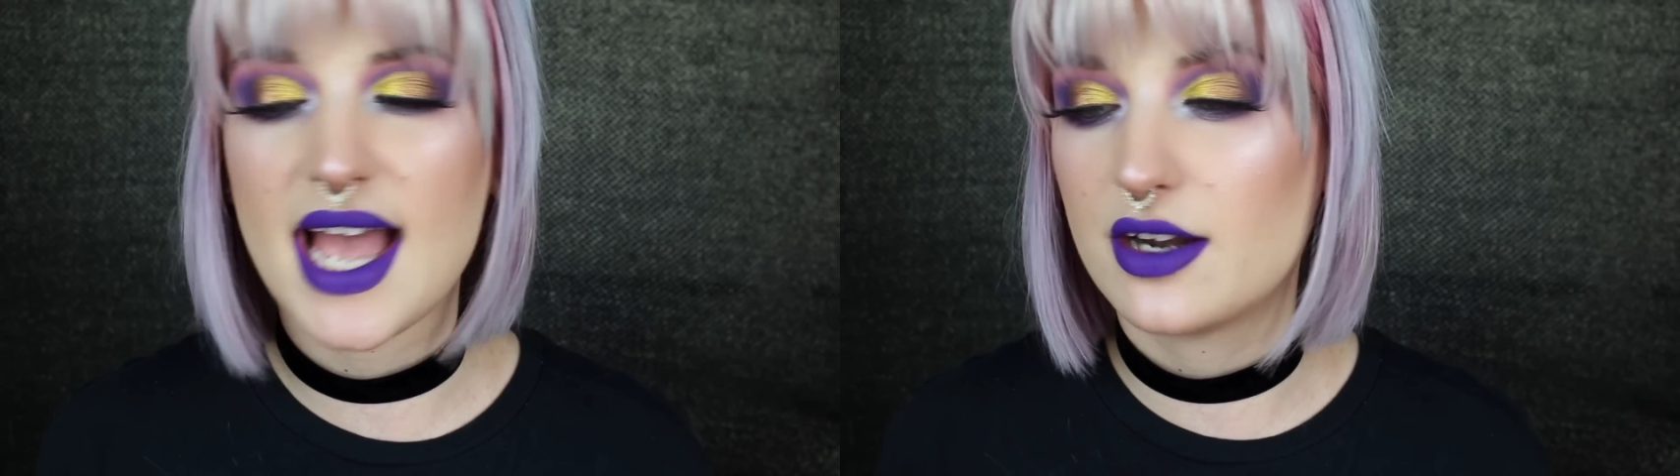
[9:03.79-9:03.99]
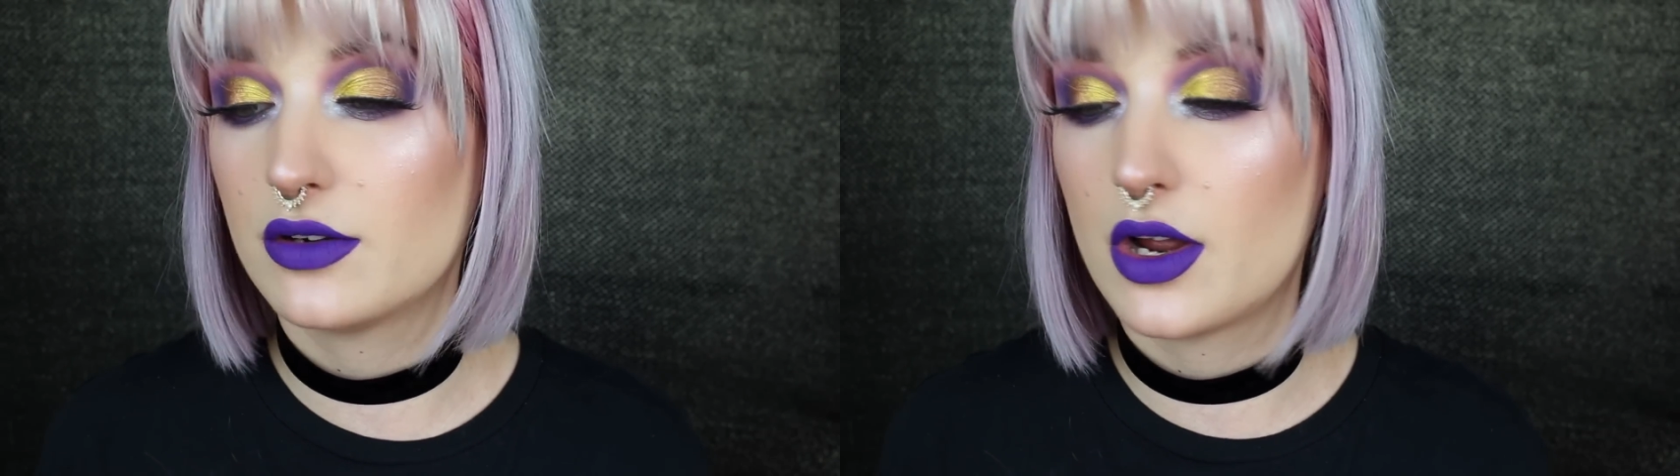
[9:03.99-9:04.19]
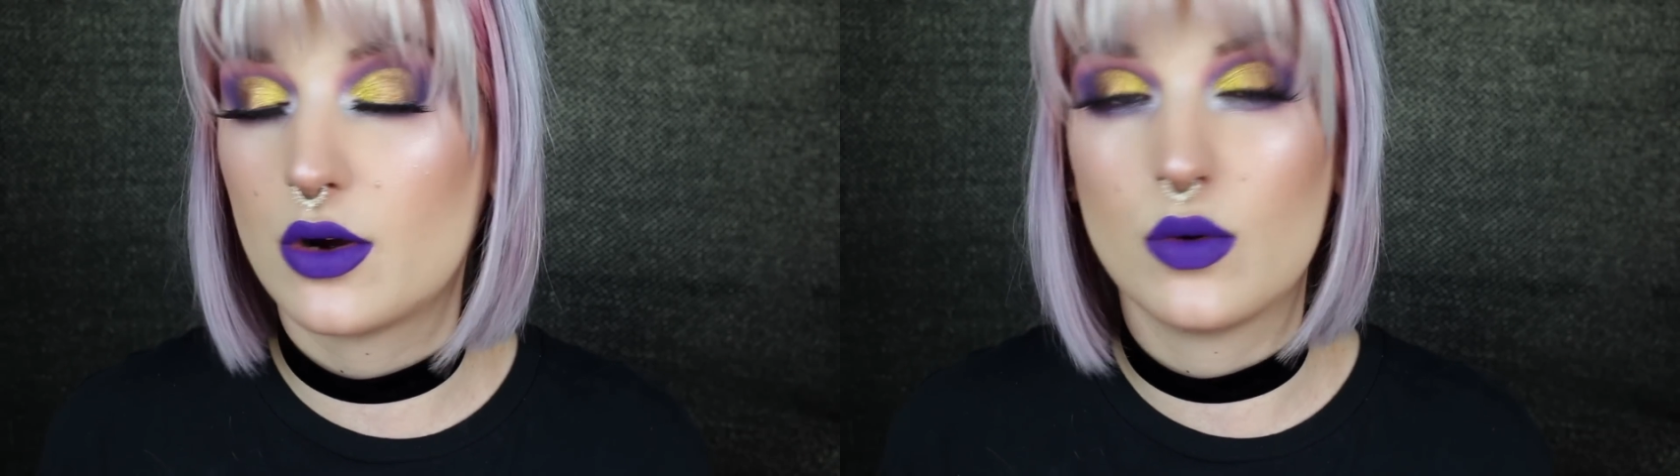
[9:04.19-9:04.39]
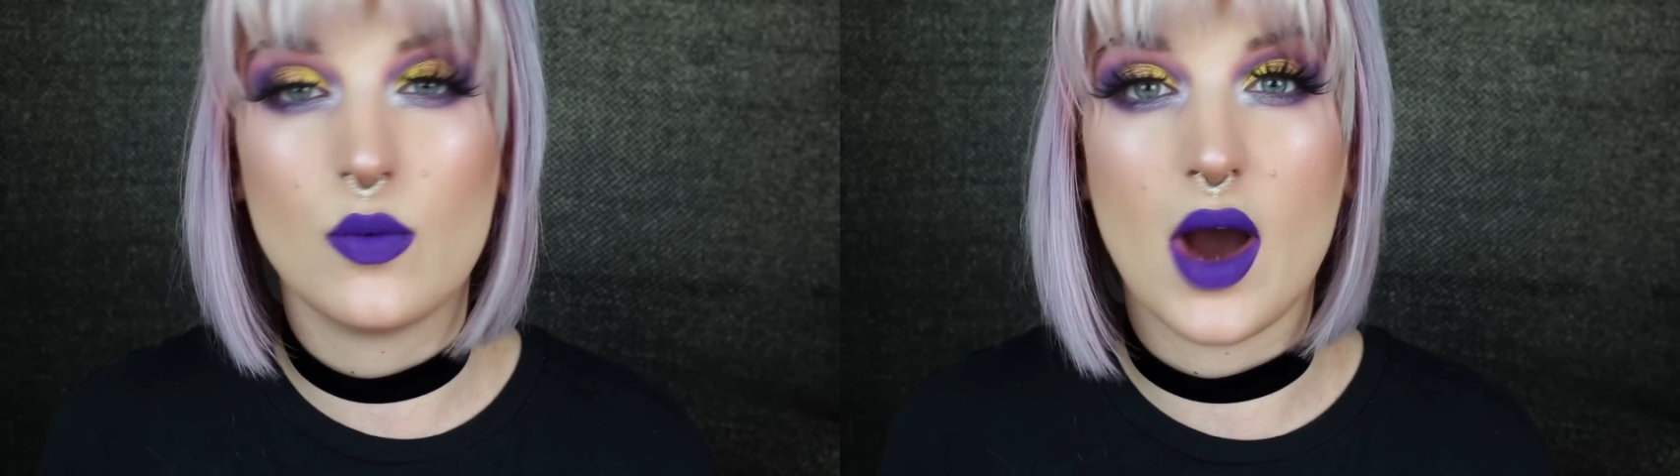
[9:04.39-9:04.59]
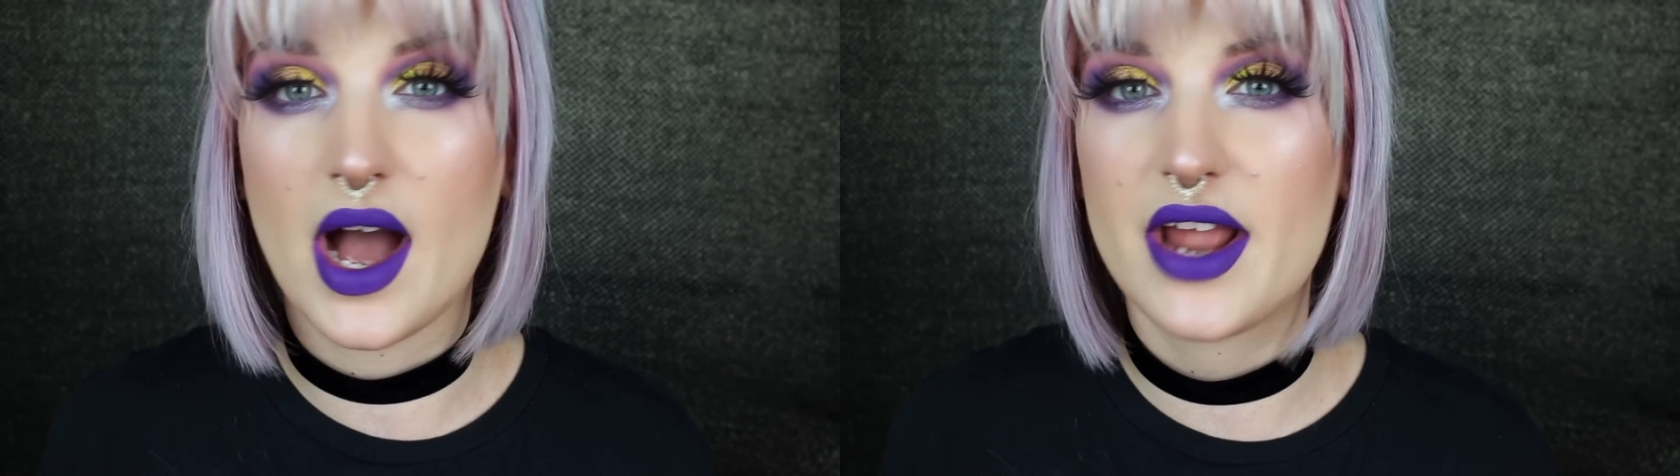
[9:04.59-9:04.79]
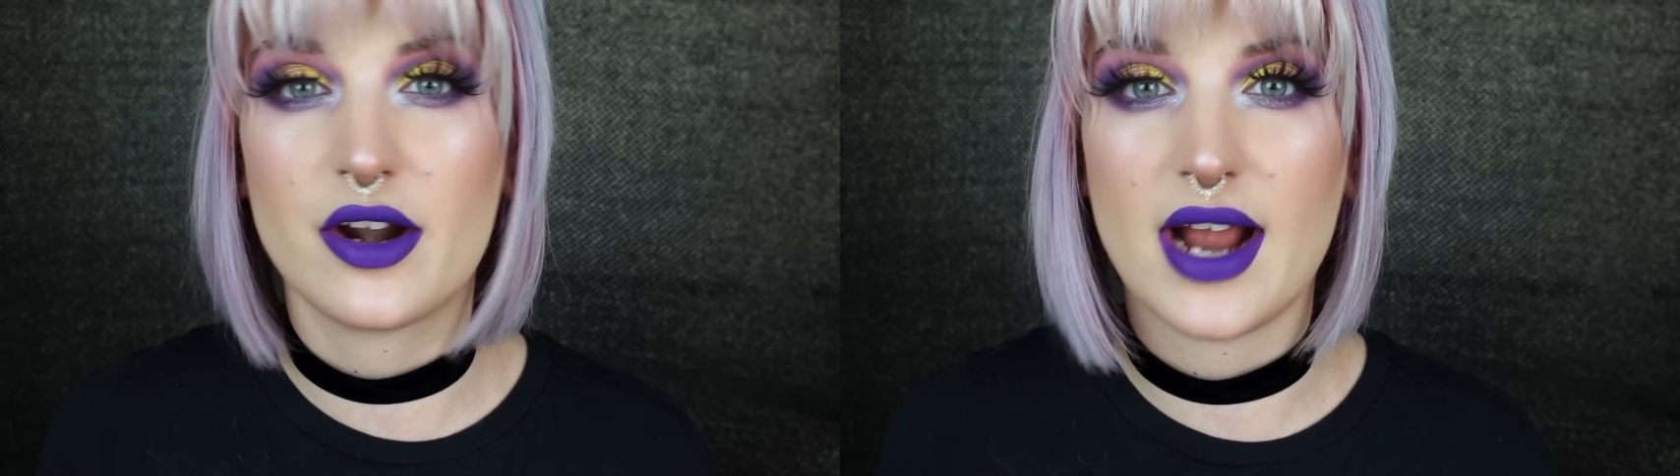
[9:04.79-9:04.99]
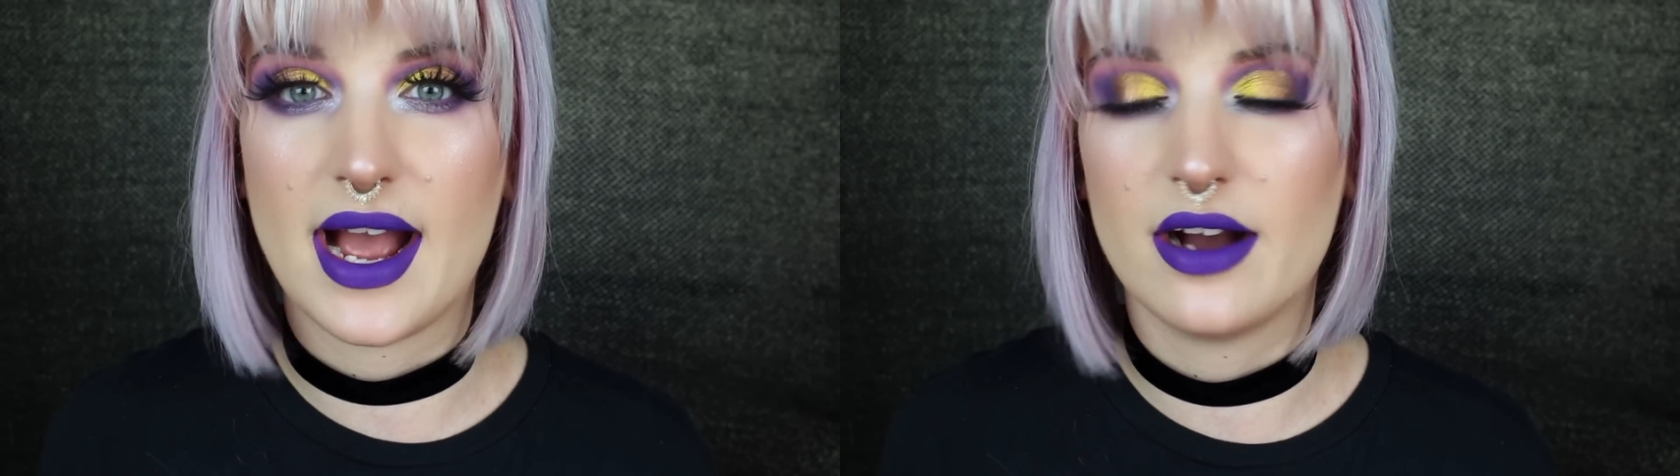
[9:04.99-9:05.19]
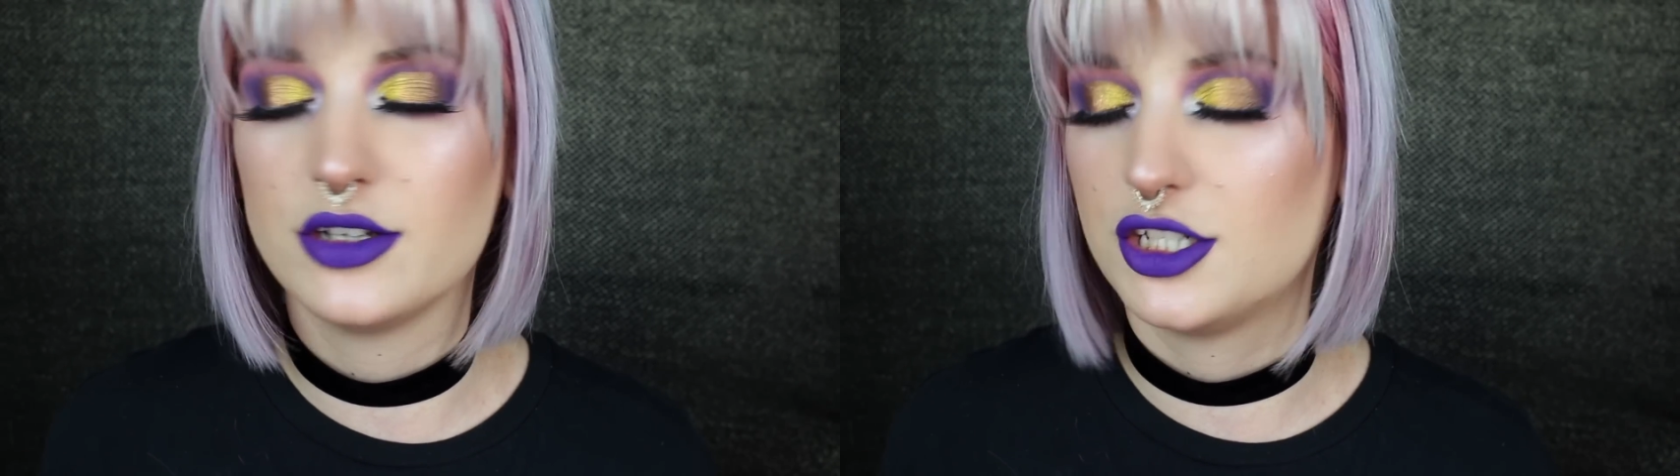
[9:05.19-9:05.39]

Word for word: I don't know why or how